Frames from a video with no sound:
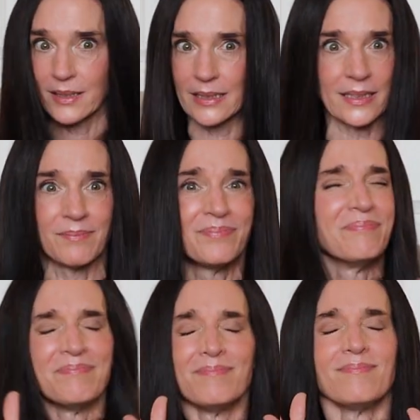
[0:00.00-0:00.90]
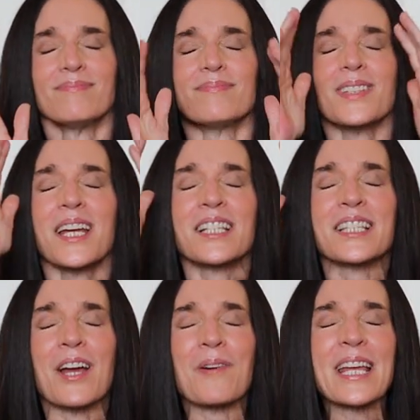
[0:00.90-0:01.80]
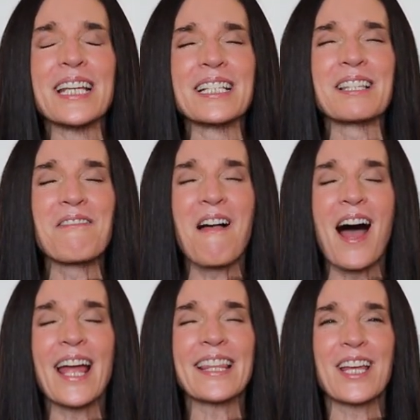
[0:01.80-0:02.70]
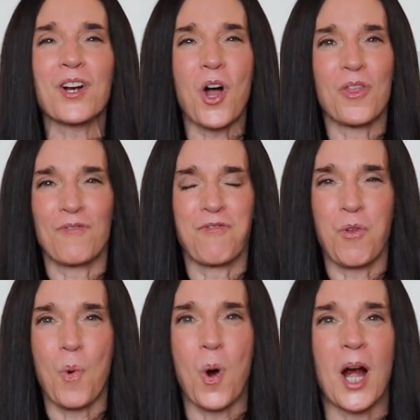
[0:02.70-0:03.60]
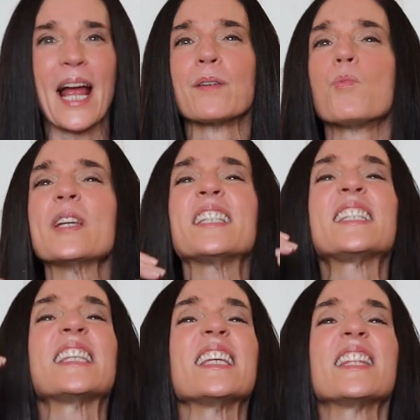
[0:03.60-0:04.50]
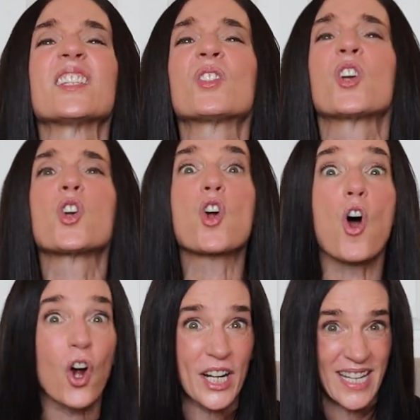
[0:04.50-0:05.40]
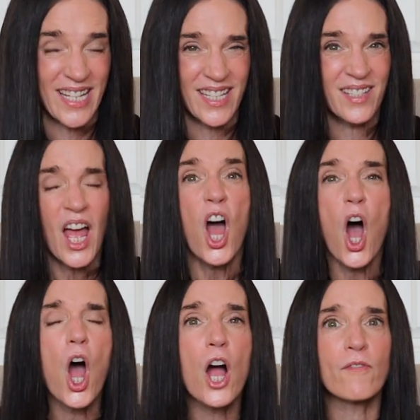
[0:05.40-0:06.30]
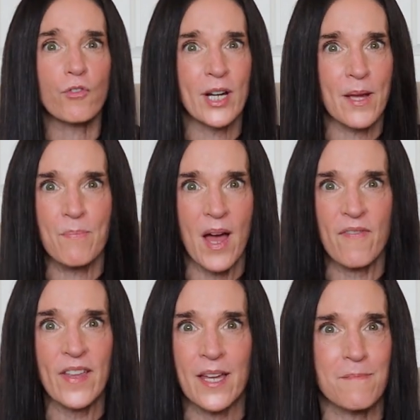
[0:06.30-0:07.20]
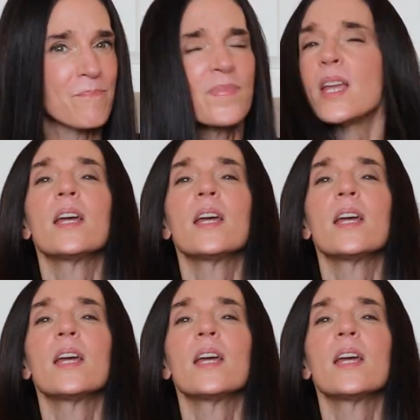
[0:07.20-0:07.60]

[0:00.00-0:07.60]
Ugh. So he is lying there on the floor, and we see this guardian hovering above him.